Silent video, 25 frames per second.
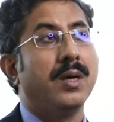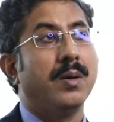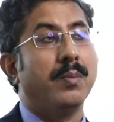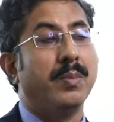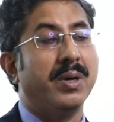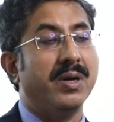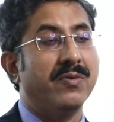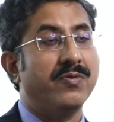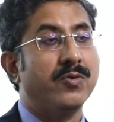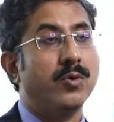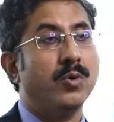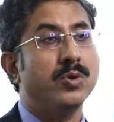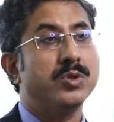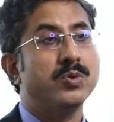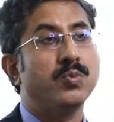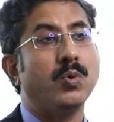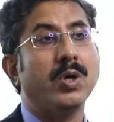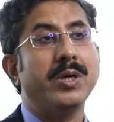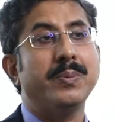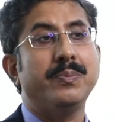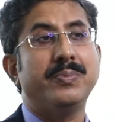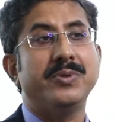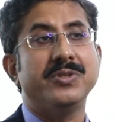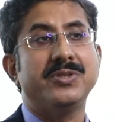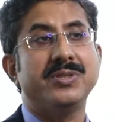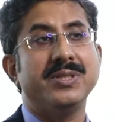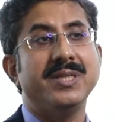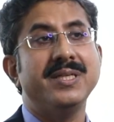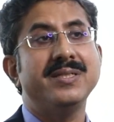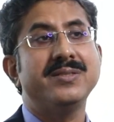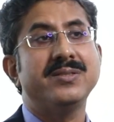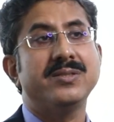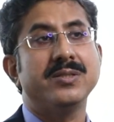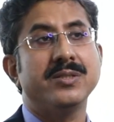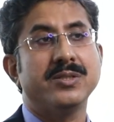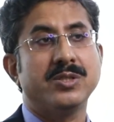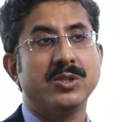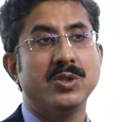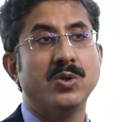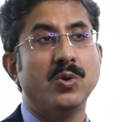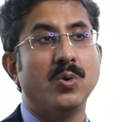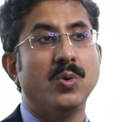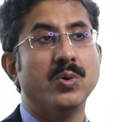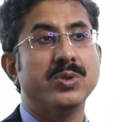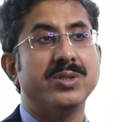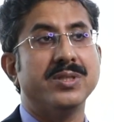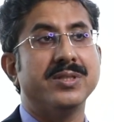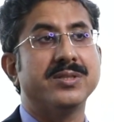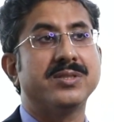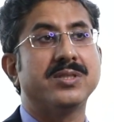But of course, what precedes this
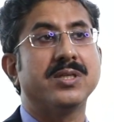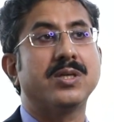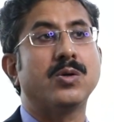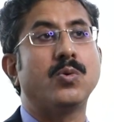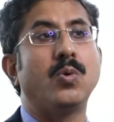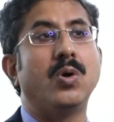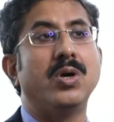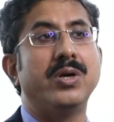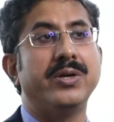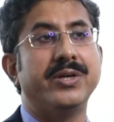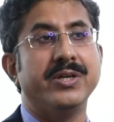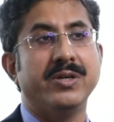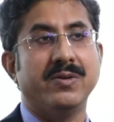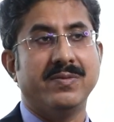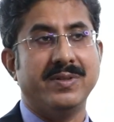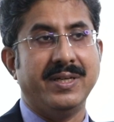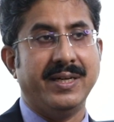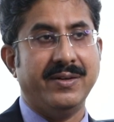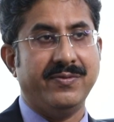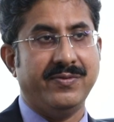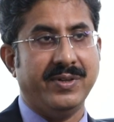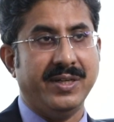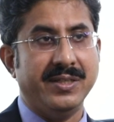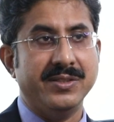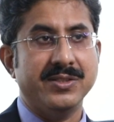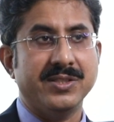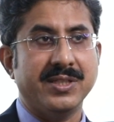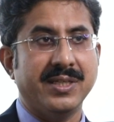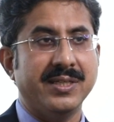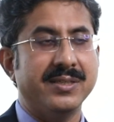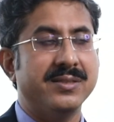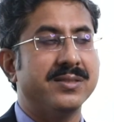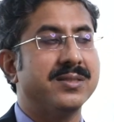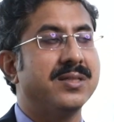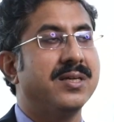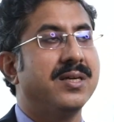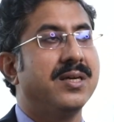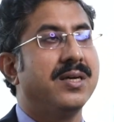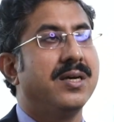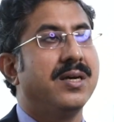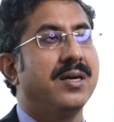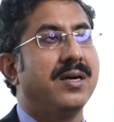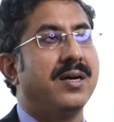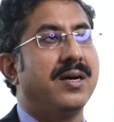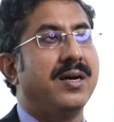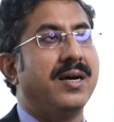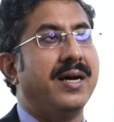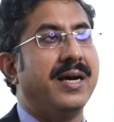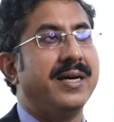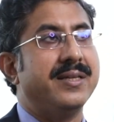growth is the quality of that franchise.
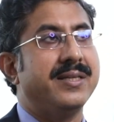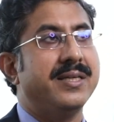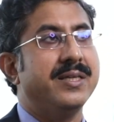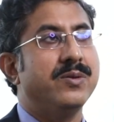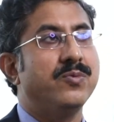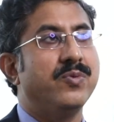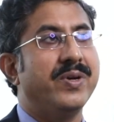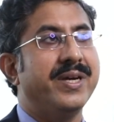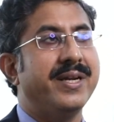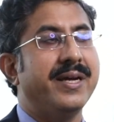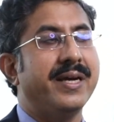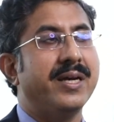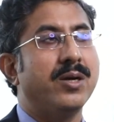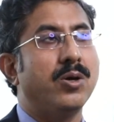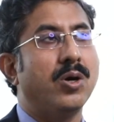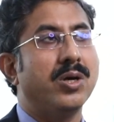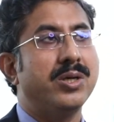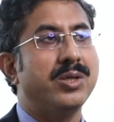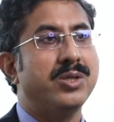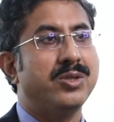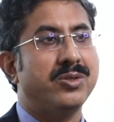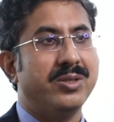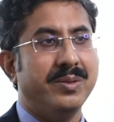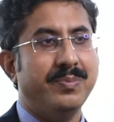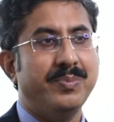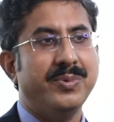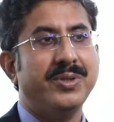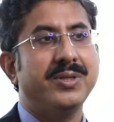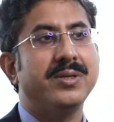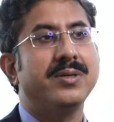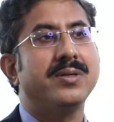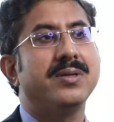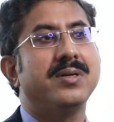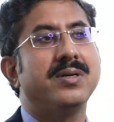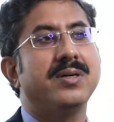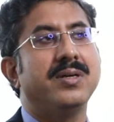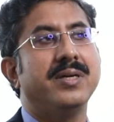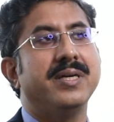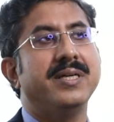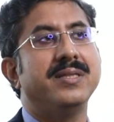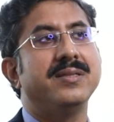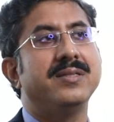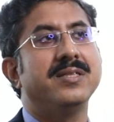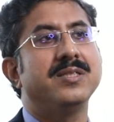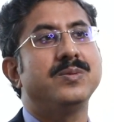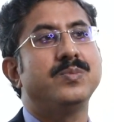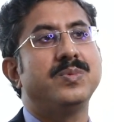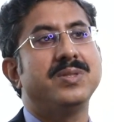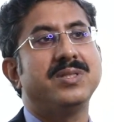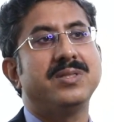I think where I got tripped in
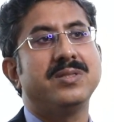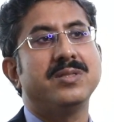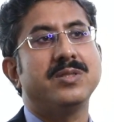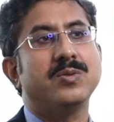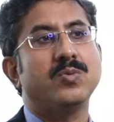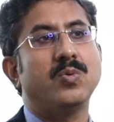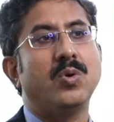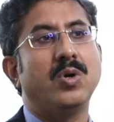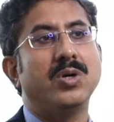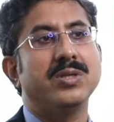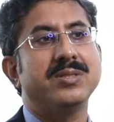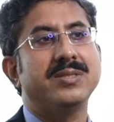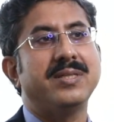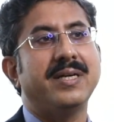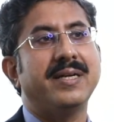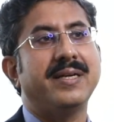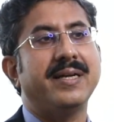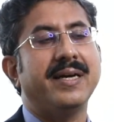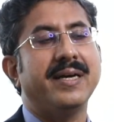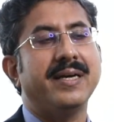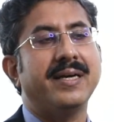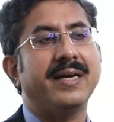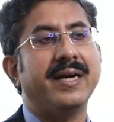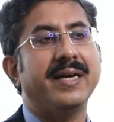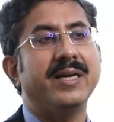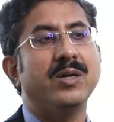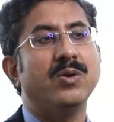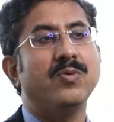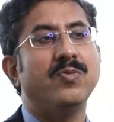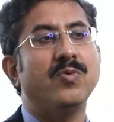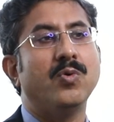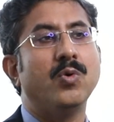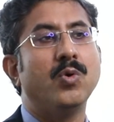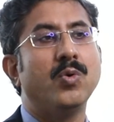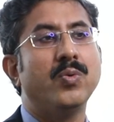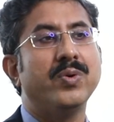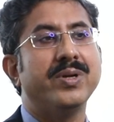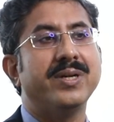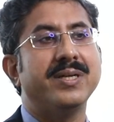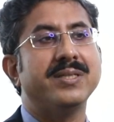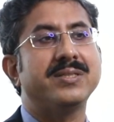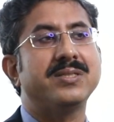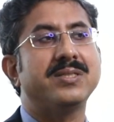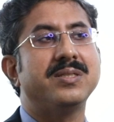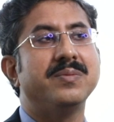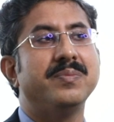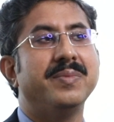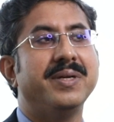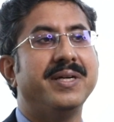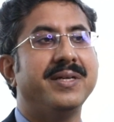this business was that I kind of
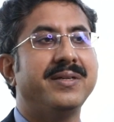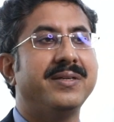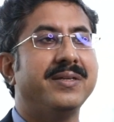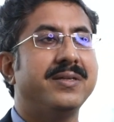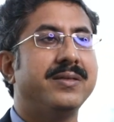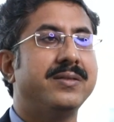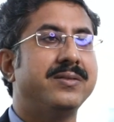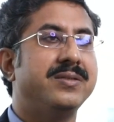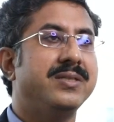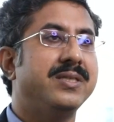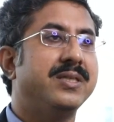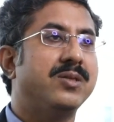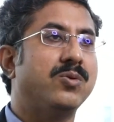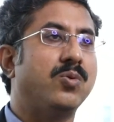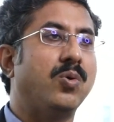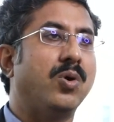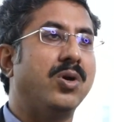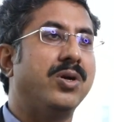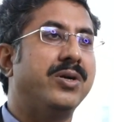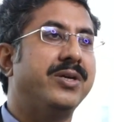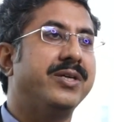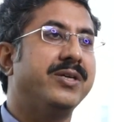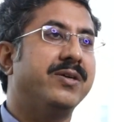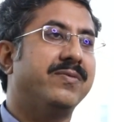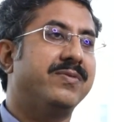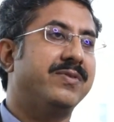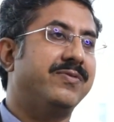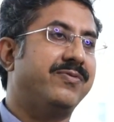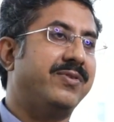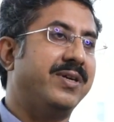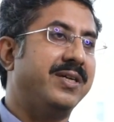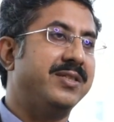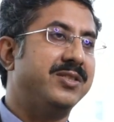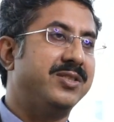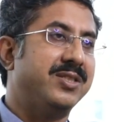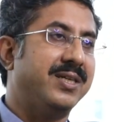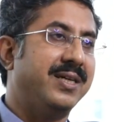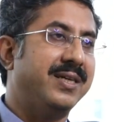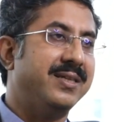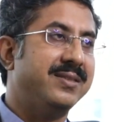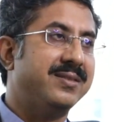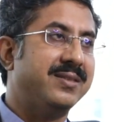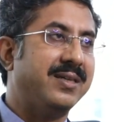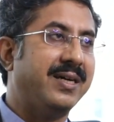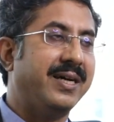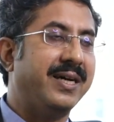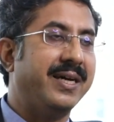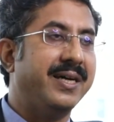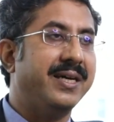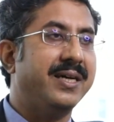overestimated the quality of the franchise.
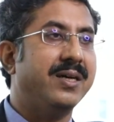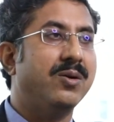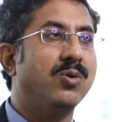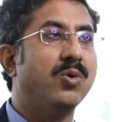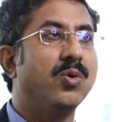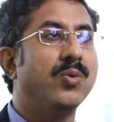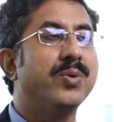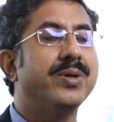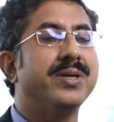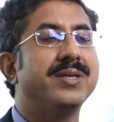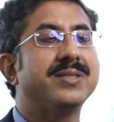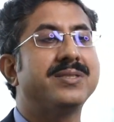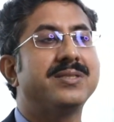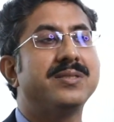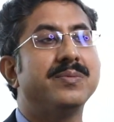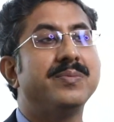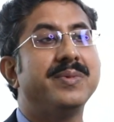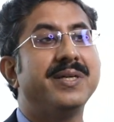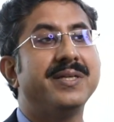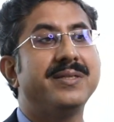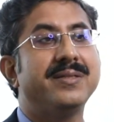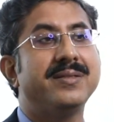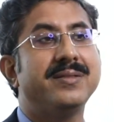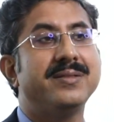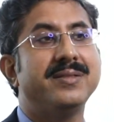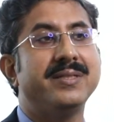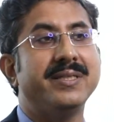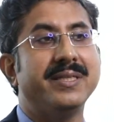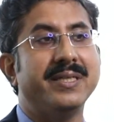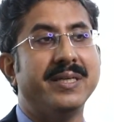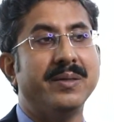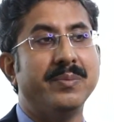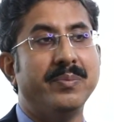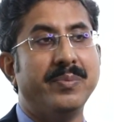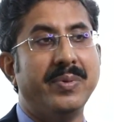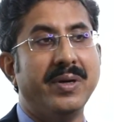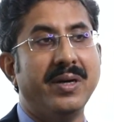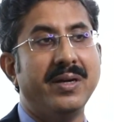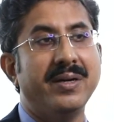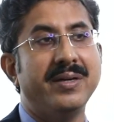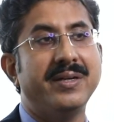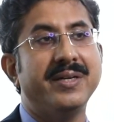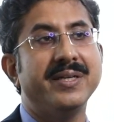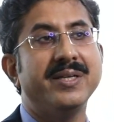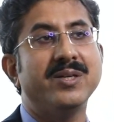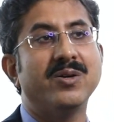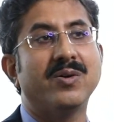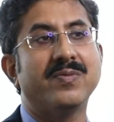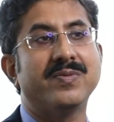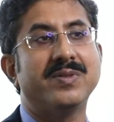I overestimated the
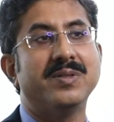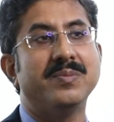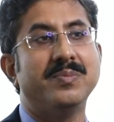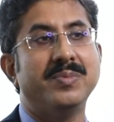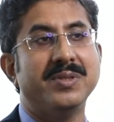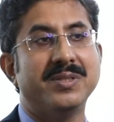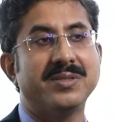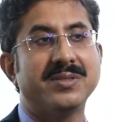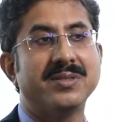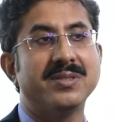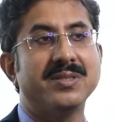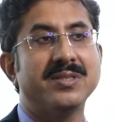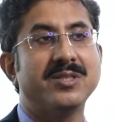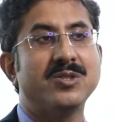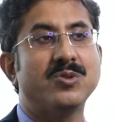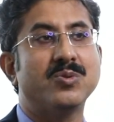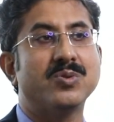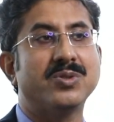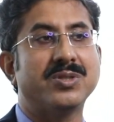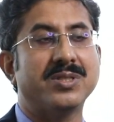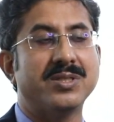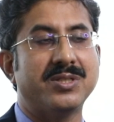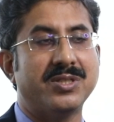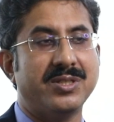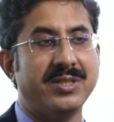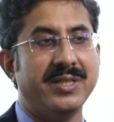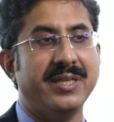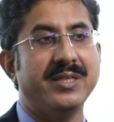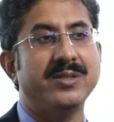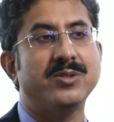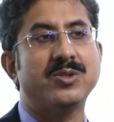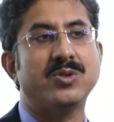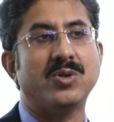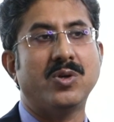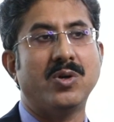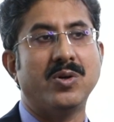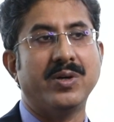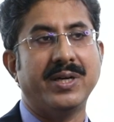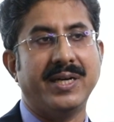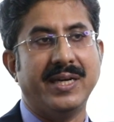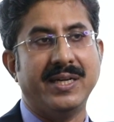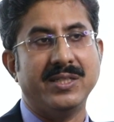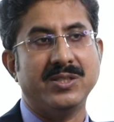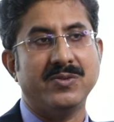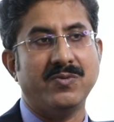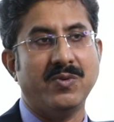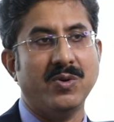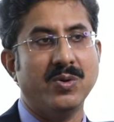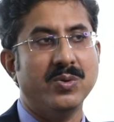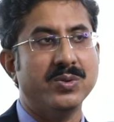ability of the business to sustain strong
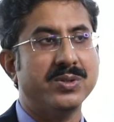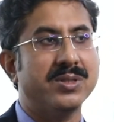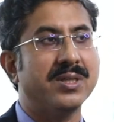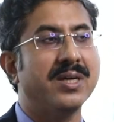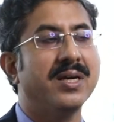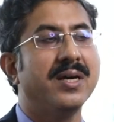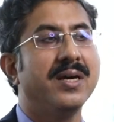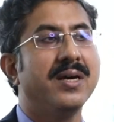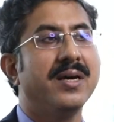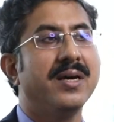cash flows,